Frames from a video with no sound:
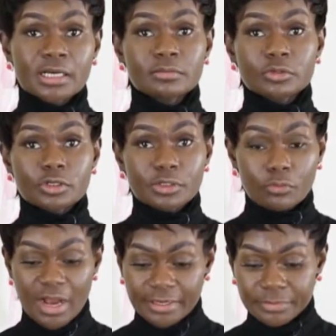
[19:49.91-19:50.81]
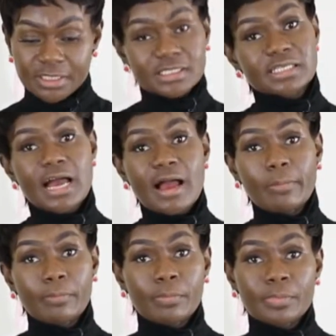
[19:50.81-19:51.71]
I'm going to wipe this
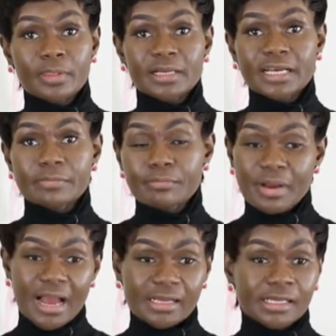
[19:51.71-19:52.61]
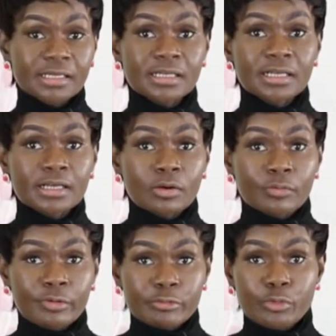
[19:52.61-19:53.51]
up come back,
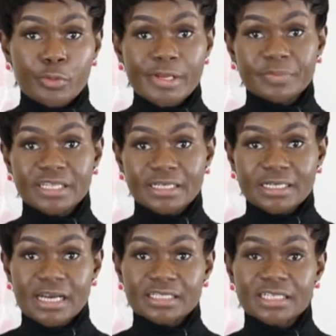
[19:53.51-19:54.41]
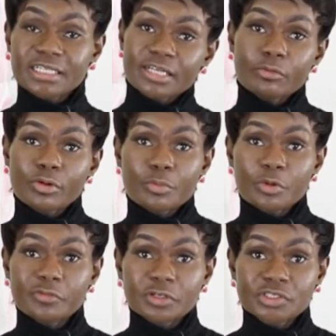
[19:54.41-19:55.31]
we will whip the ganache, and then we'll
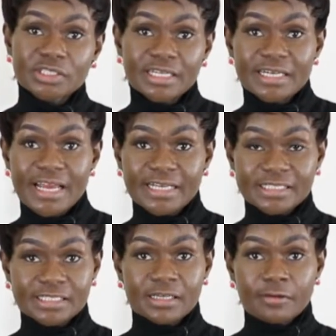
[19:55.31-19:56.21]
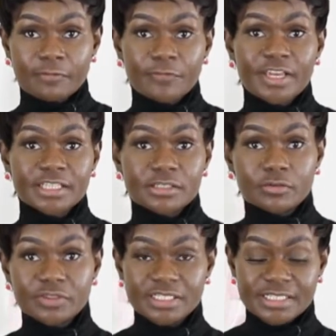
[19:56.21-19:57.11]
move on to the next phase
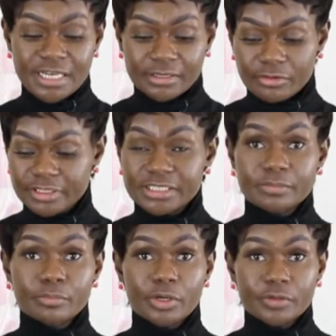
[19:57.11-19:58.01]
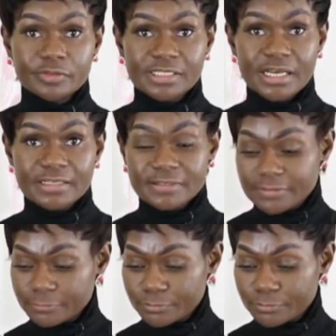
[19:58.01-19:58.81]
of this decorating process.